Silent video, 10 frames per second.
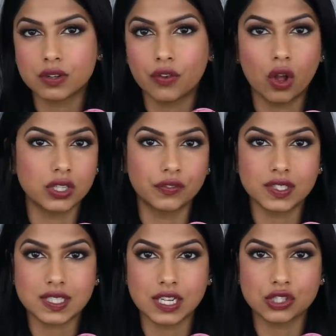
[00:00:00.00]
of all
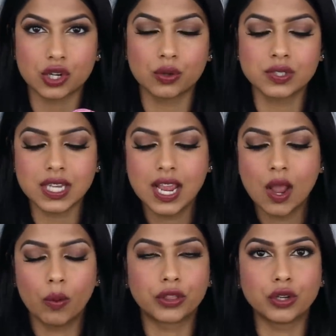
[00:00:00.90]
different skin tones.
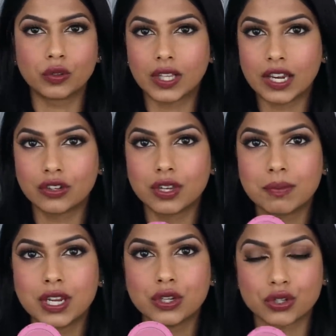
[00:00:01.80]
Whether you're lighter
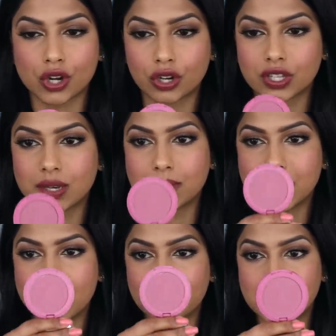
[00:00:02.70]
than me, you're darker than me,